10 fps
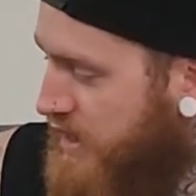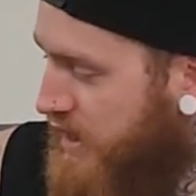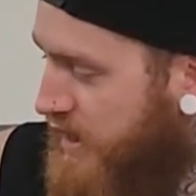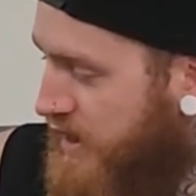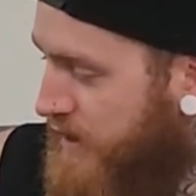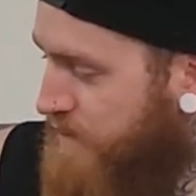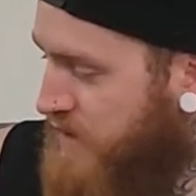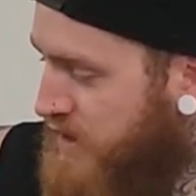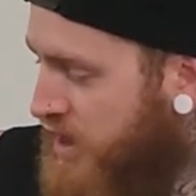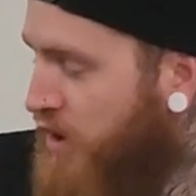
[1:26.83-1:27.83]
I
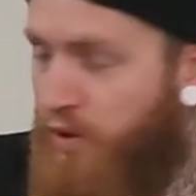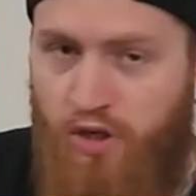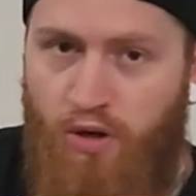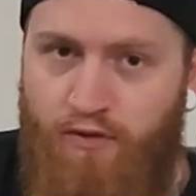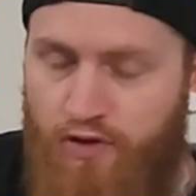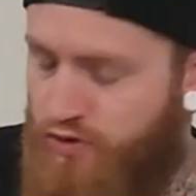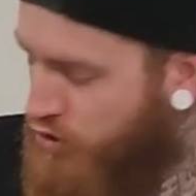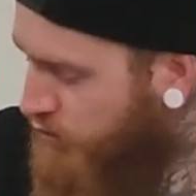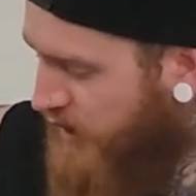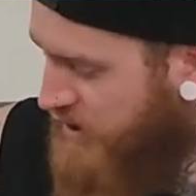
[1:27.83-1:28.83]
won't go over it
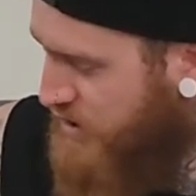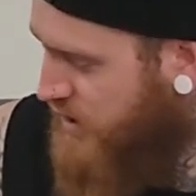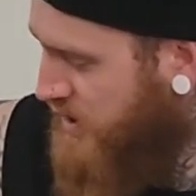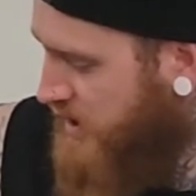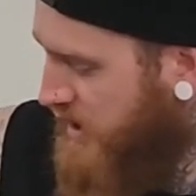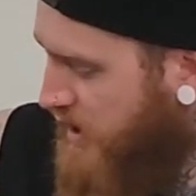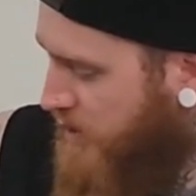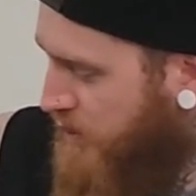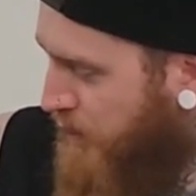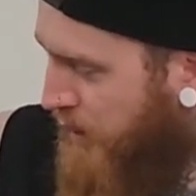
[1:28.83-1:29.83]
too much,
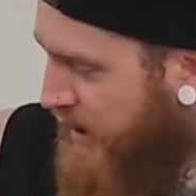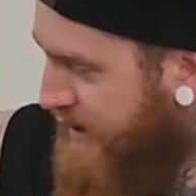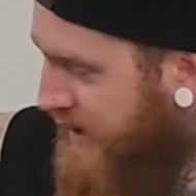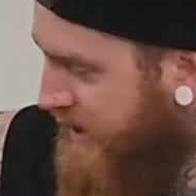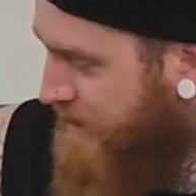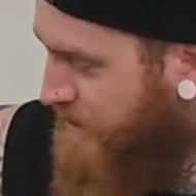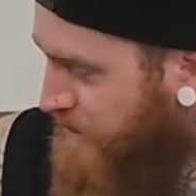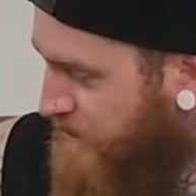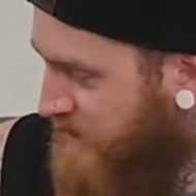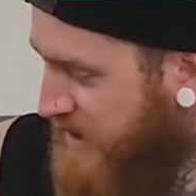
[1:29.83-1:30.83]
but
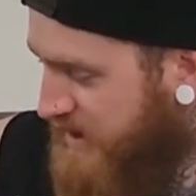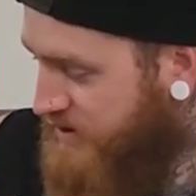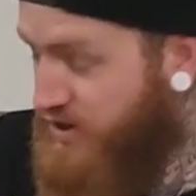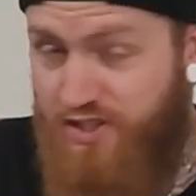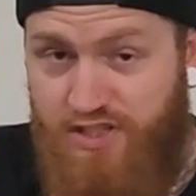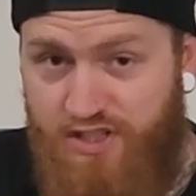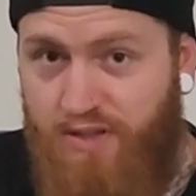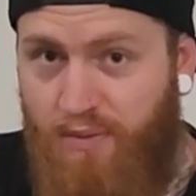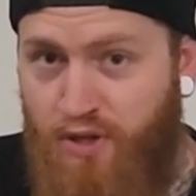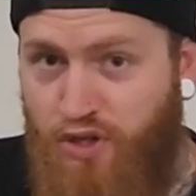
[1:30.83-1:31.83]
so this
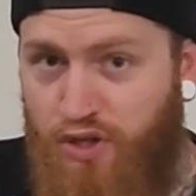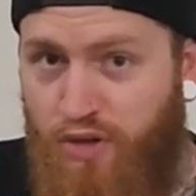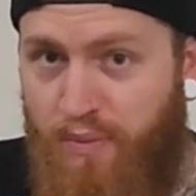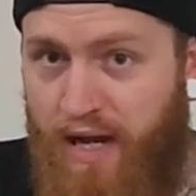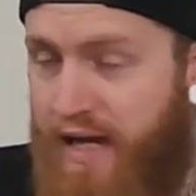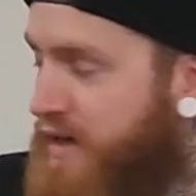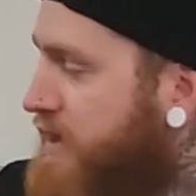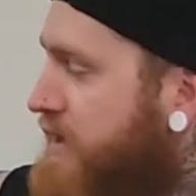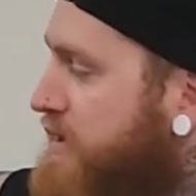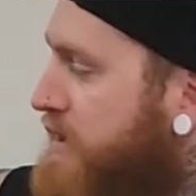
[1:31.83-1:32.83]
is my new pack,
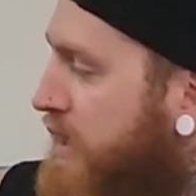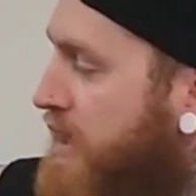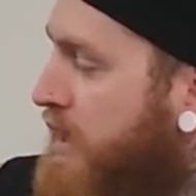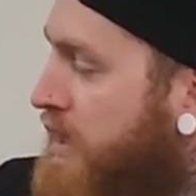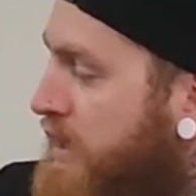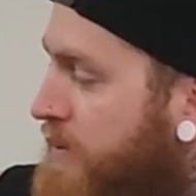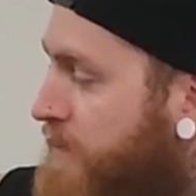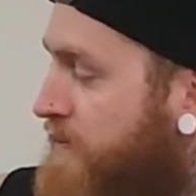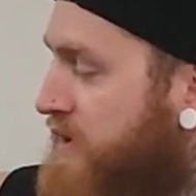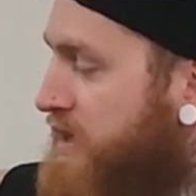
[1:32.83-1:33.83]

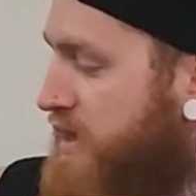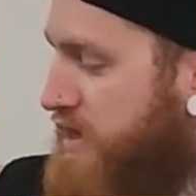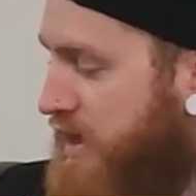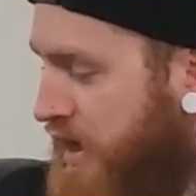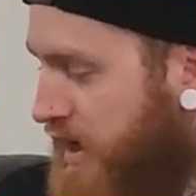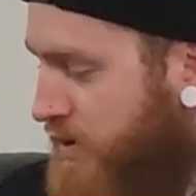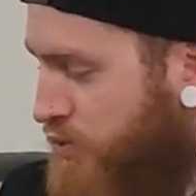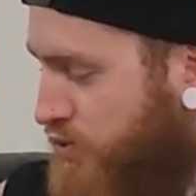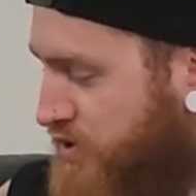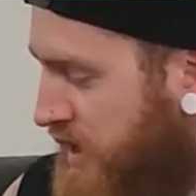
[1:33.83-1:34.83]
and
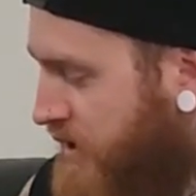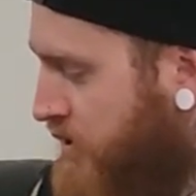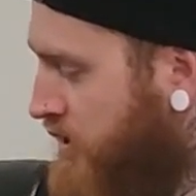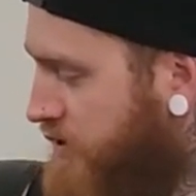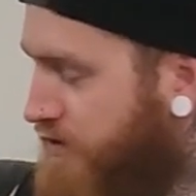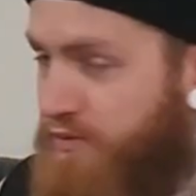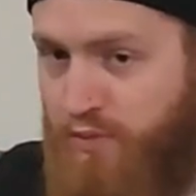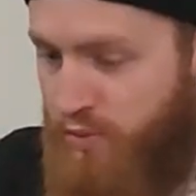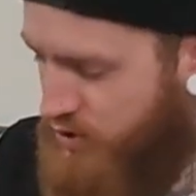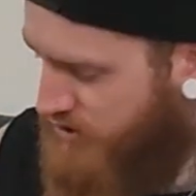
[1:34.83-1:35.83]
we'll start off
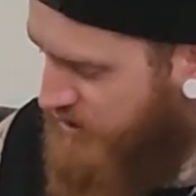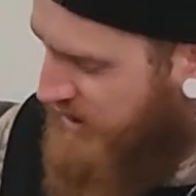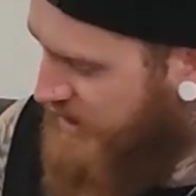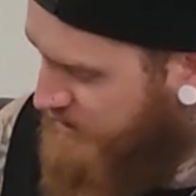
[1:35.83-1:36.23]
with what's on the